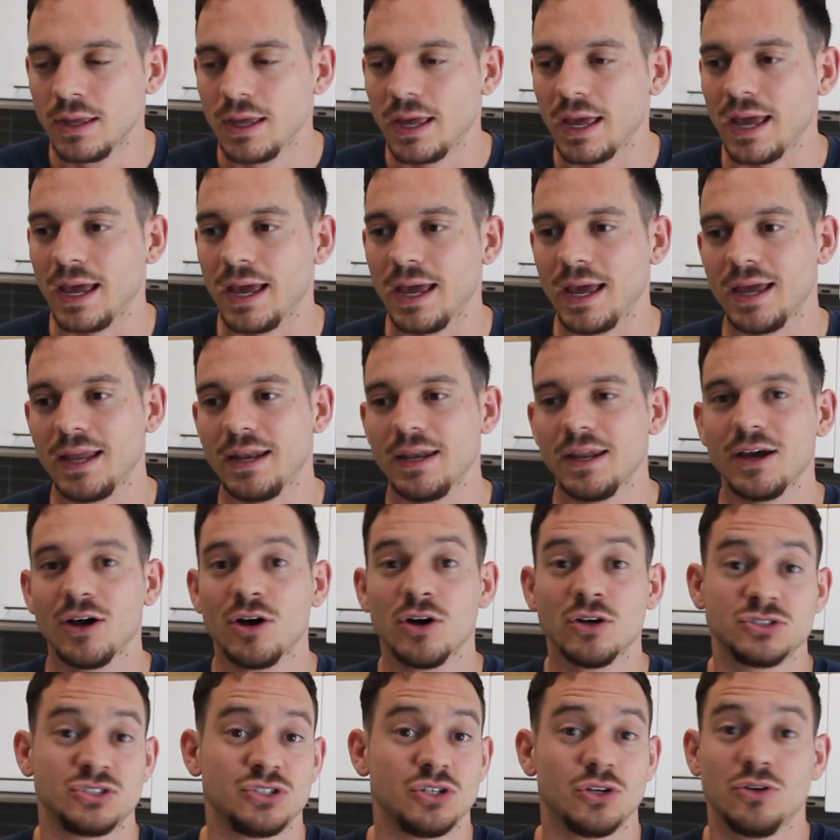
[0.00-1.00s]
And
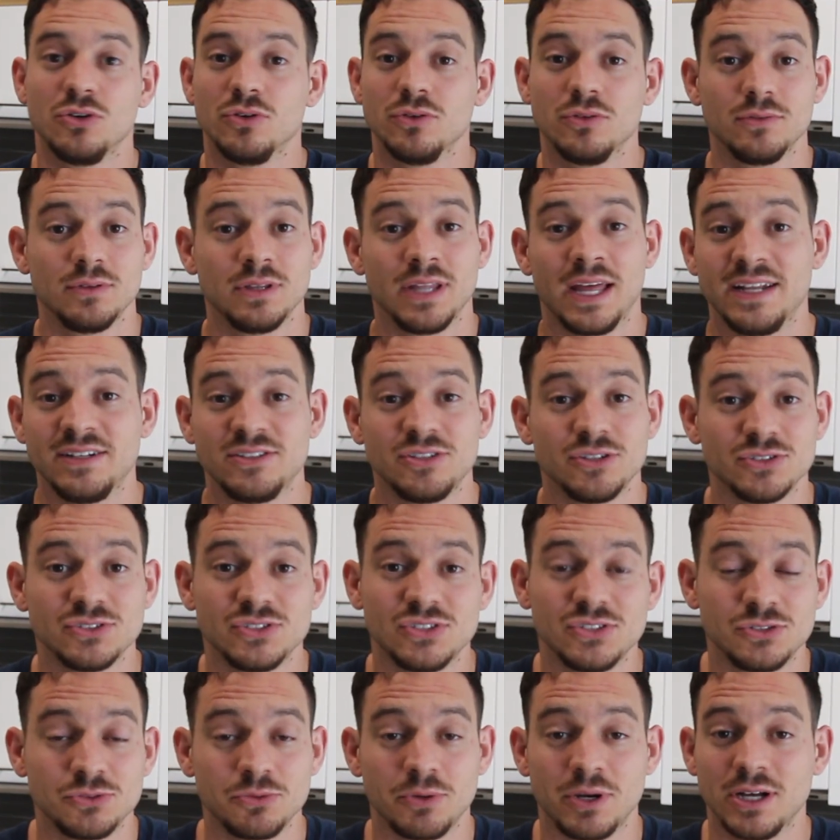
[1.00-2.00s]
also lentils
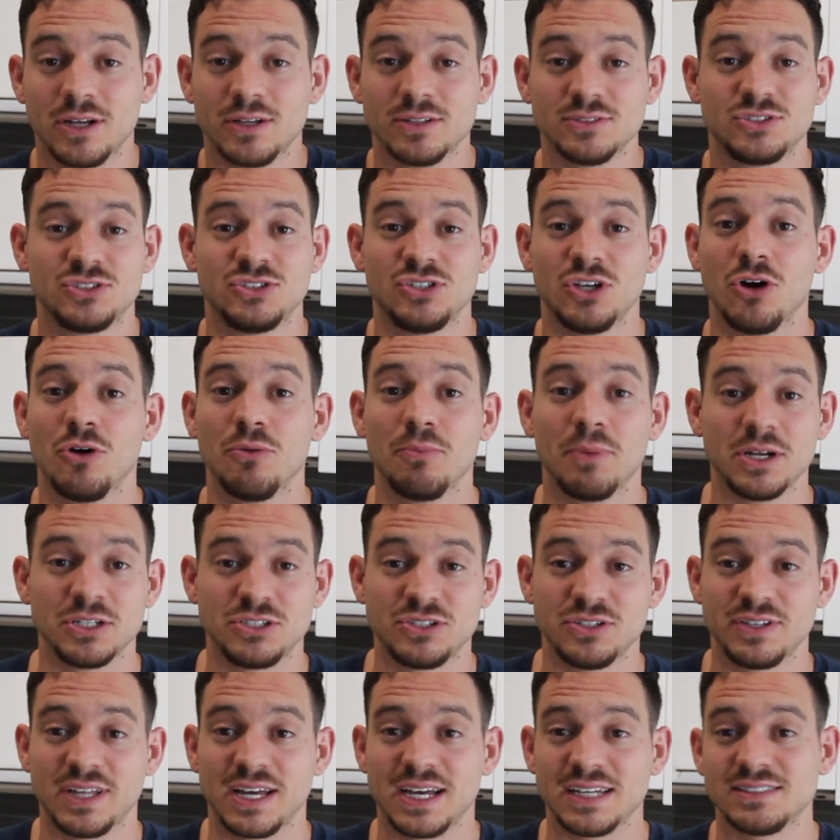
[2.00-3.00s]
as well, so
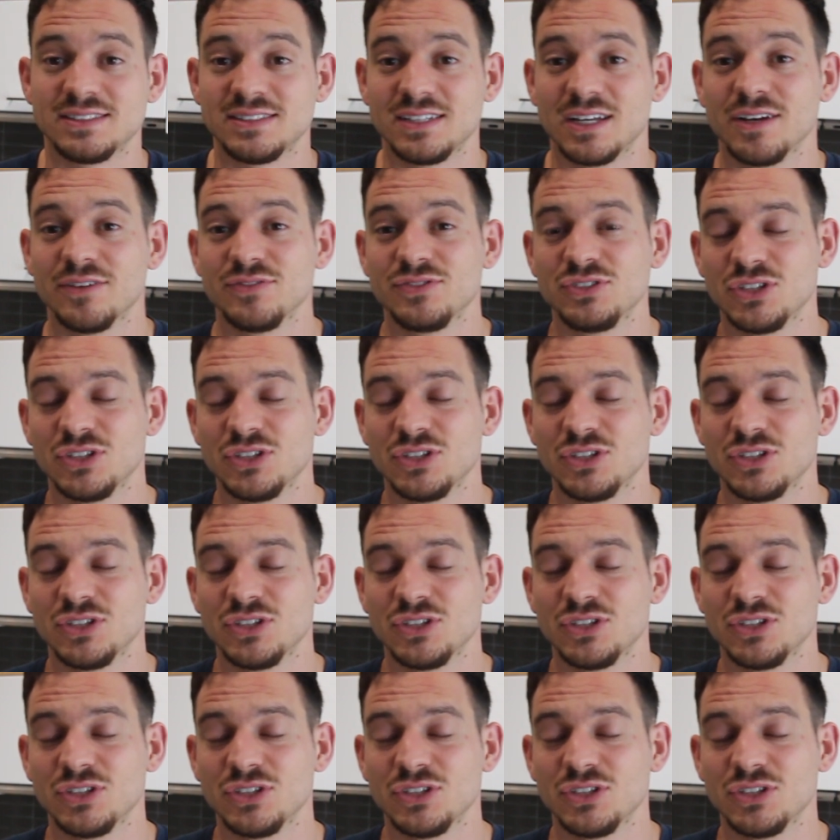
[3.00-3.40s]
much of that stuff.